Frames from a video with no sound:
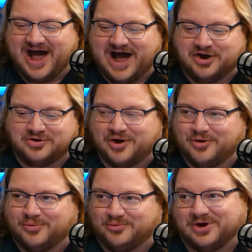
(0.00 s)
I don't
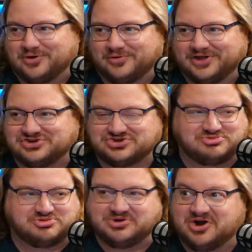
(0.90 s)
know what your
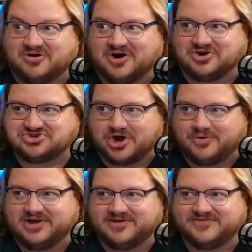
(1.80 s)
relationship to me or our
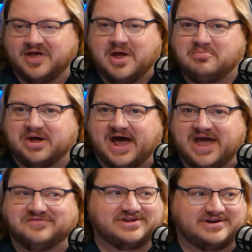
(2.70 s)
show is, but I
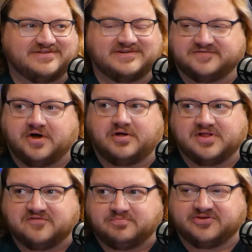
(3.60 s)
have a tendency to fall in
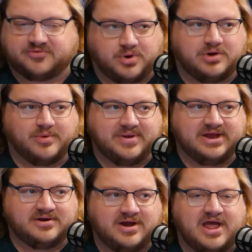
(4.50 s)
love with piece of work
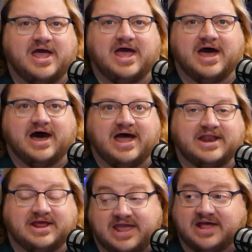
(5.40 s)
women. Uh,
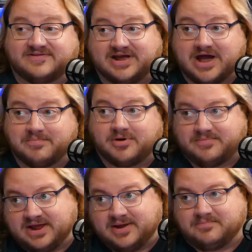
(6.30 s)
and it can sneak up on
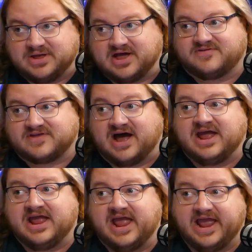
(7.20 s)
me because
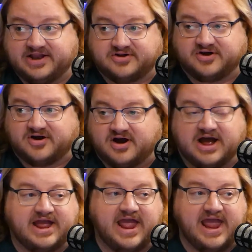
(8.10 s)
I hated her.
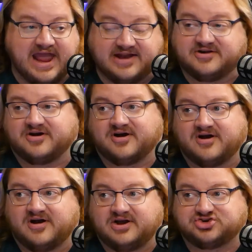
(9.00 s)
I hated her.